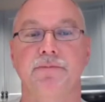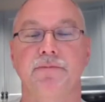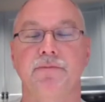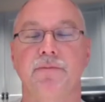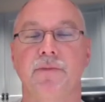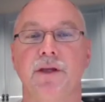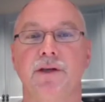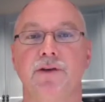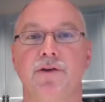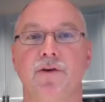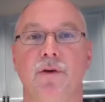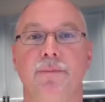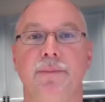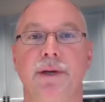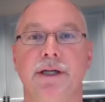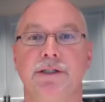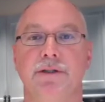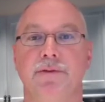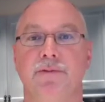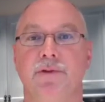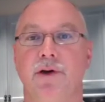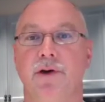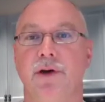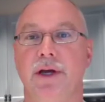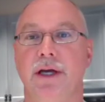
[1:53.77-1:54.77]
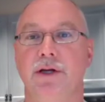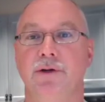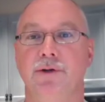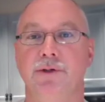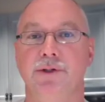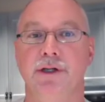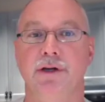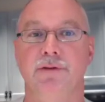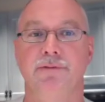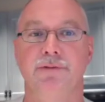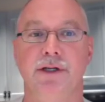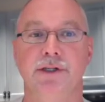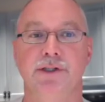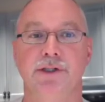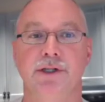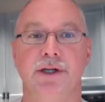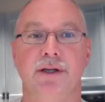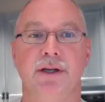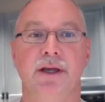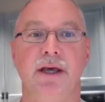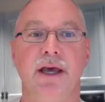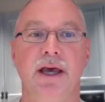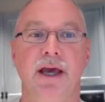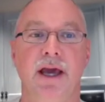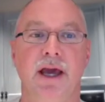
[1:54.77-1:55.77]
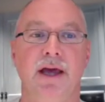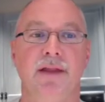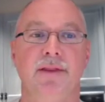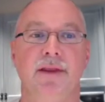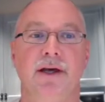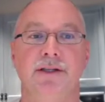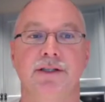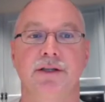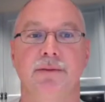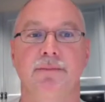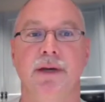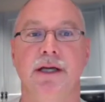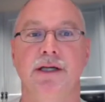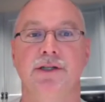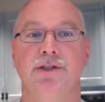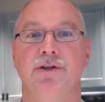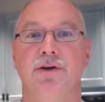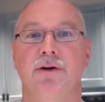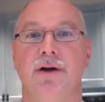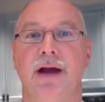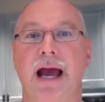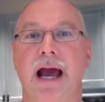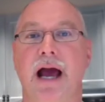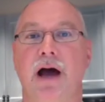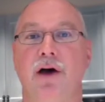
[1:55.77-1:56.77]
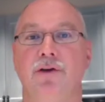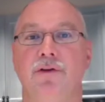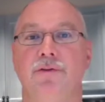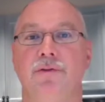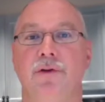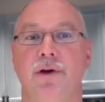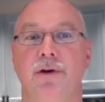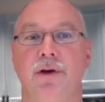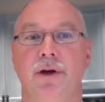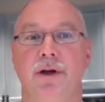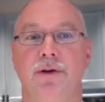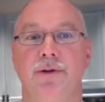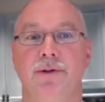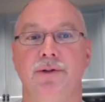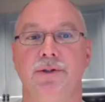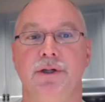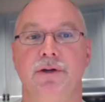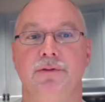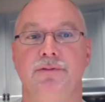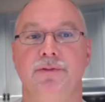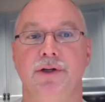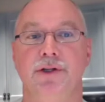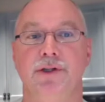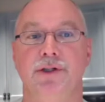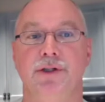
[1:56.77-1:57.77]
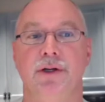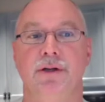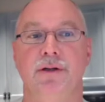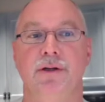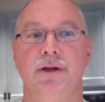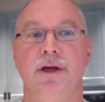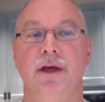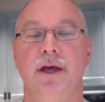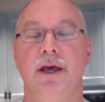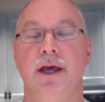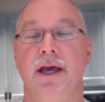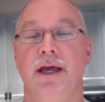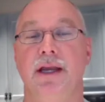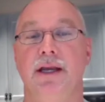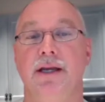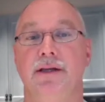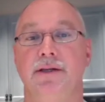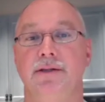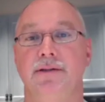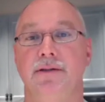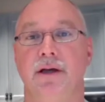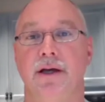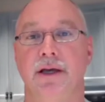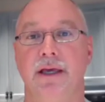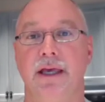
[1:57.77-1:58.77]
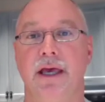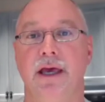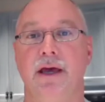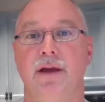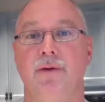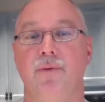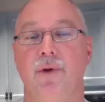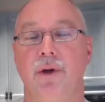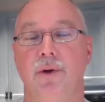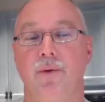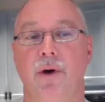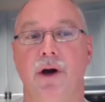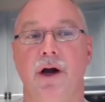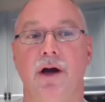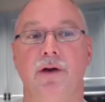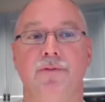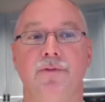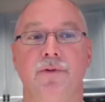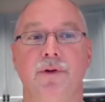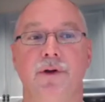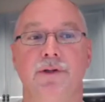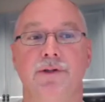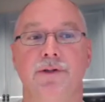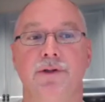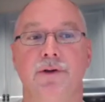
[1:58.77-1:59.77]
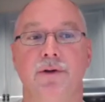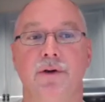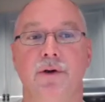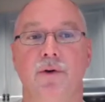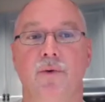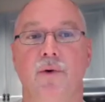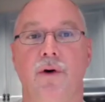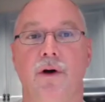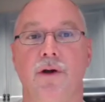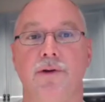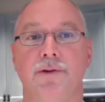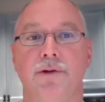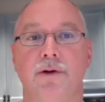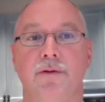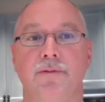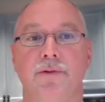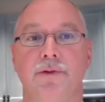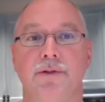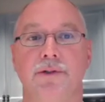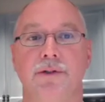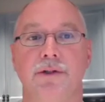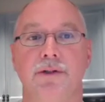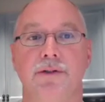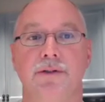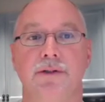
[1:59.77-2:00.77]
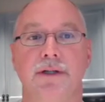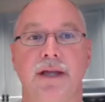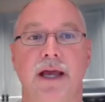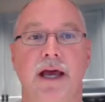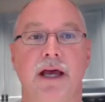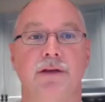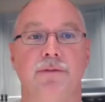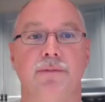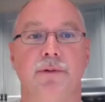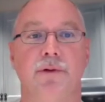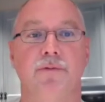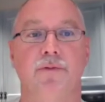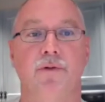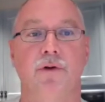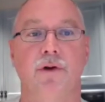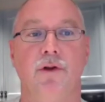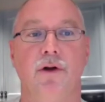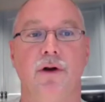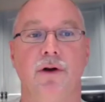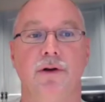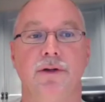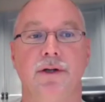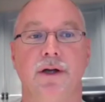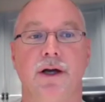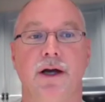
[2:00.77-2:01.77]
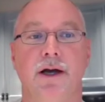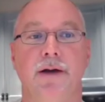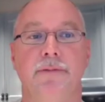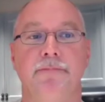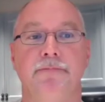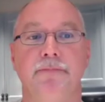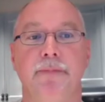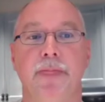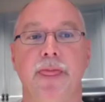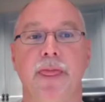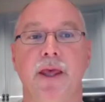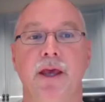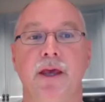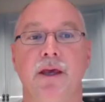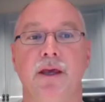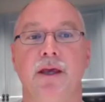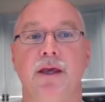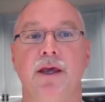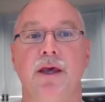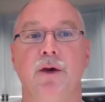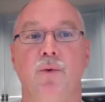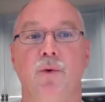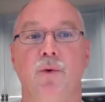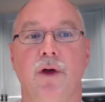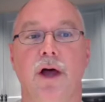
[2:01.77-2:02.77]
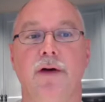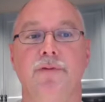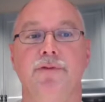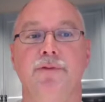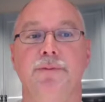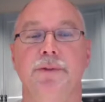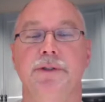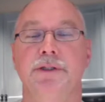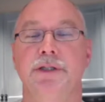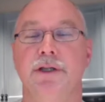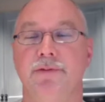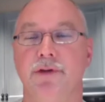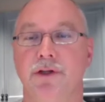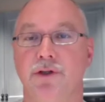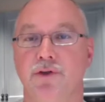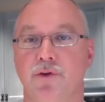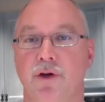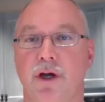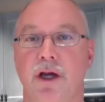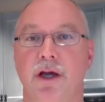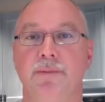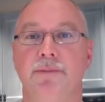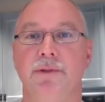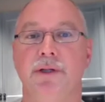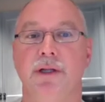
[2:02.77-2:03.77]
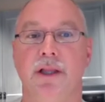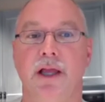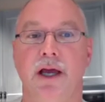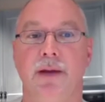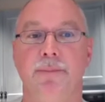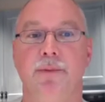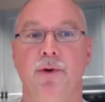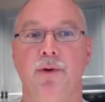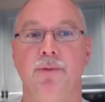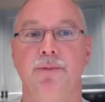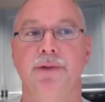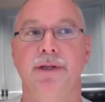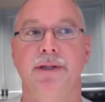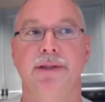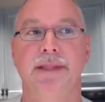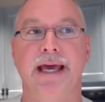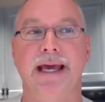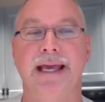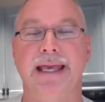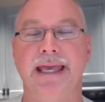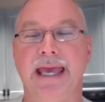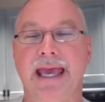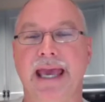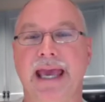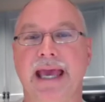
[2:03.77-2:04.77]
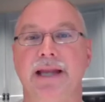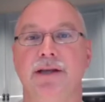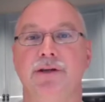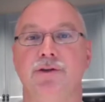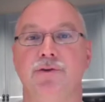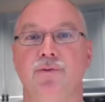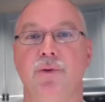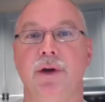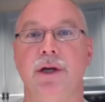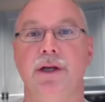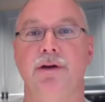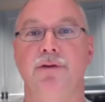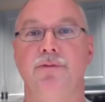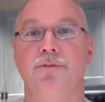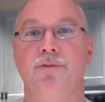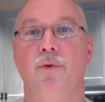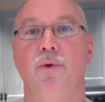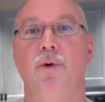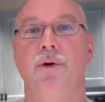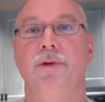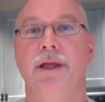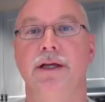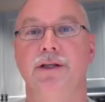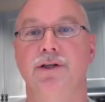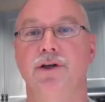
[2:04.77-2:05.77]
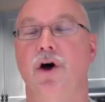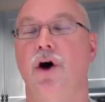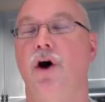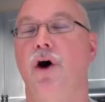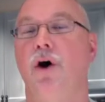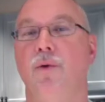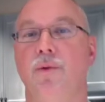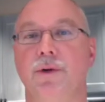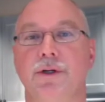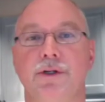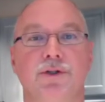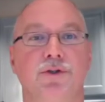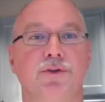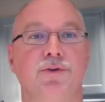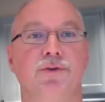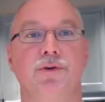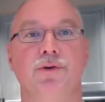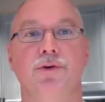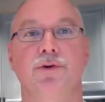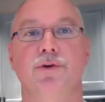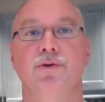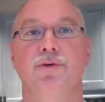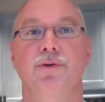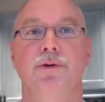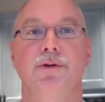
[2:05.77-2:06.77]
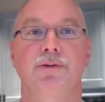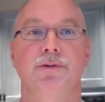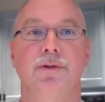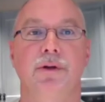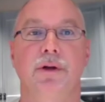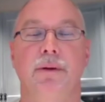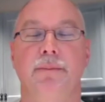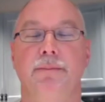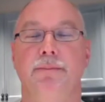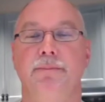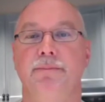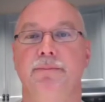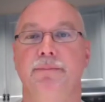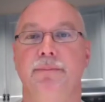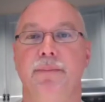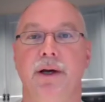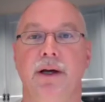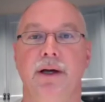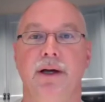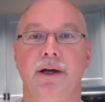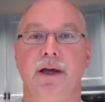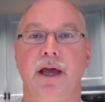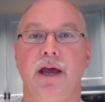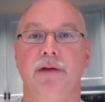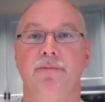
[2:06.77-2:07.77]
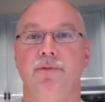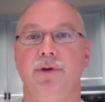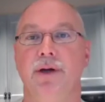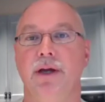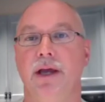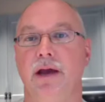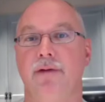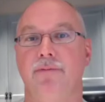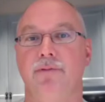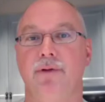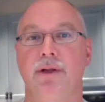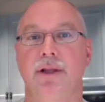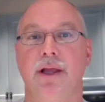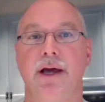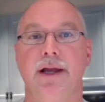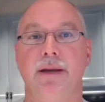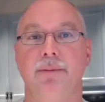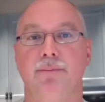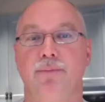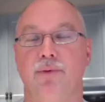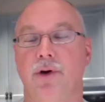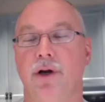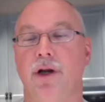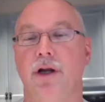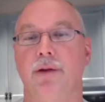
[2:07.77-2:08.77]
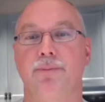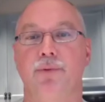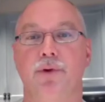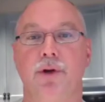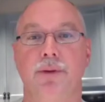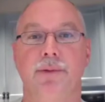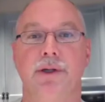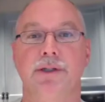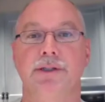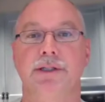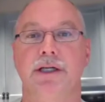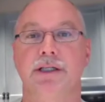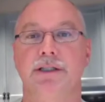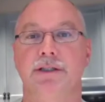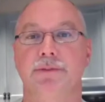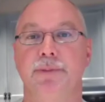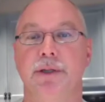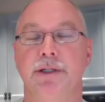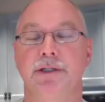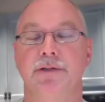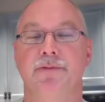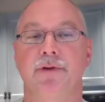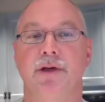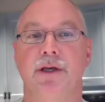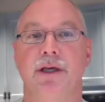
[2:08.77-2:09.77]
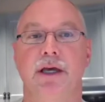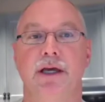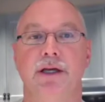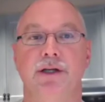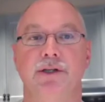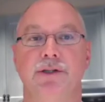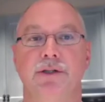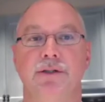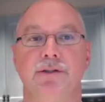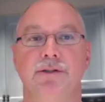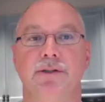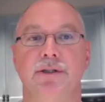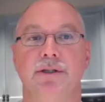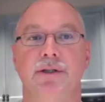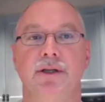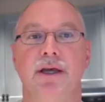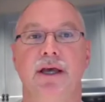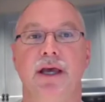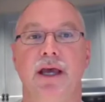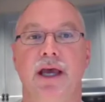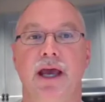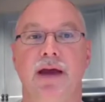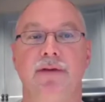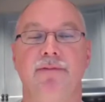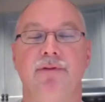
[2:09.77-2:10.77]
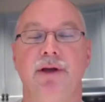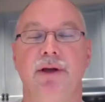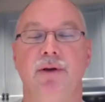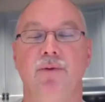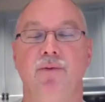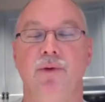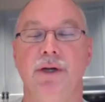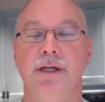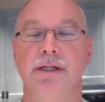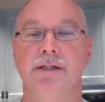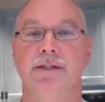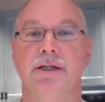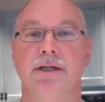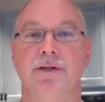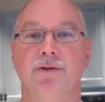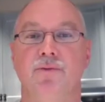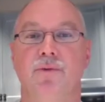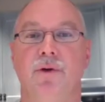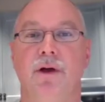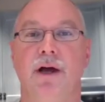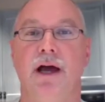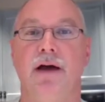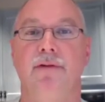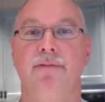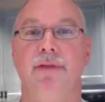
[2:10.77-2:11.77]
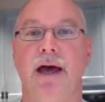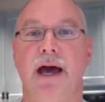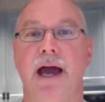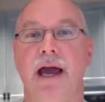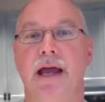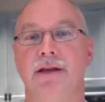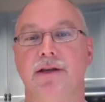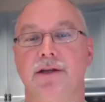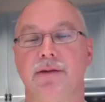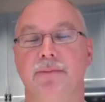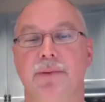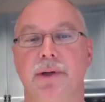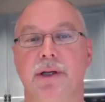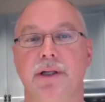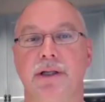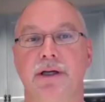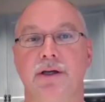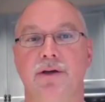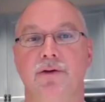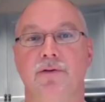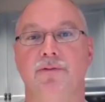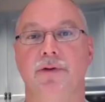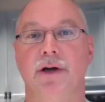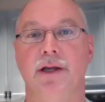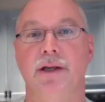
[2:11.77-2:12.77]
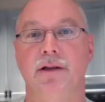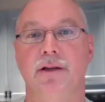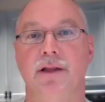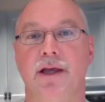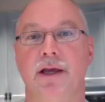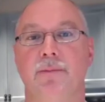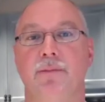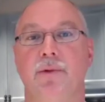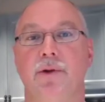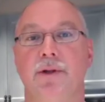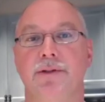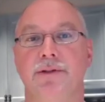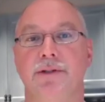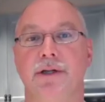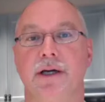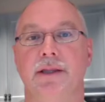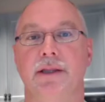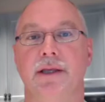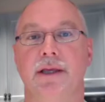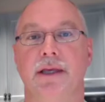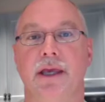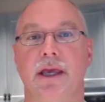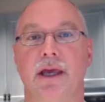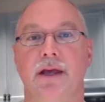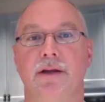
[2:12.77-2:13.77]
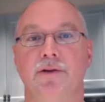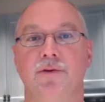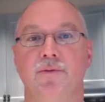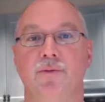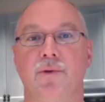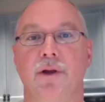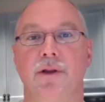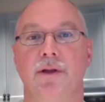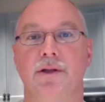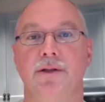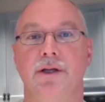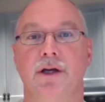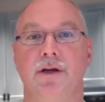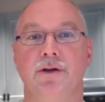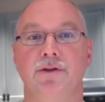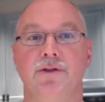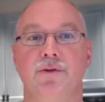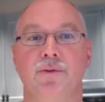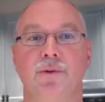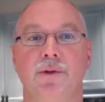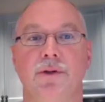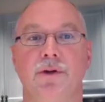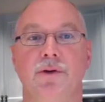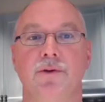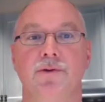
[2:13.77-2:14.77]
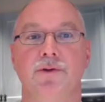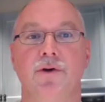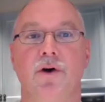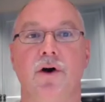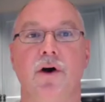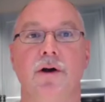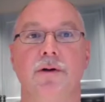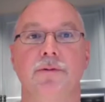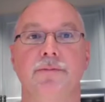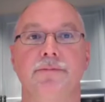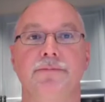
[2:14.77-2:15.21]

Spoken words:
So it makes it very energy efficient, and thus it makes your house very energy efficient, and is again required for exterior wall surfaces and has been for a long time. It will specific trims and light bulbs that can is rated for, and that's always true. There's every lighting product pretty much has specifications, and every recess will have that, and typically you'll find a label inside the can as well that tells you what those are.